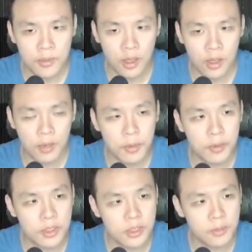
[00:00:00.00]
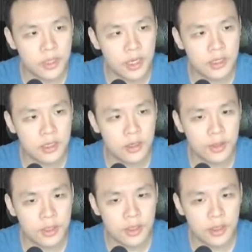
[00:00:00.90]
A lot of people did some testing on
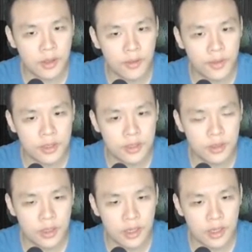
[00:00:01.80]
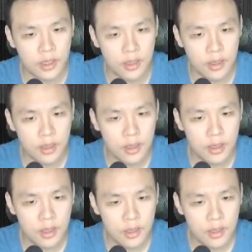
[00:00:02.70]
this, and then they
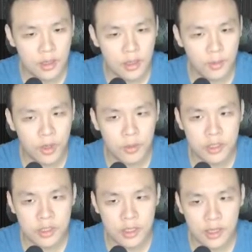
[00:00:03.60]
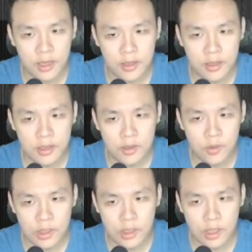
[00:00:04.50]
pretty much said that this
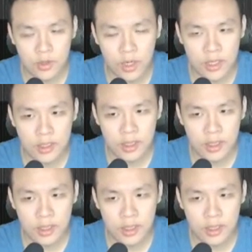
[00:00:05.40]
was like translated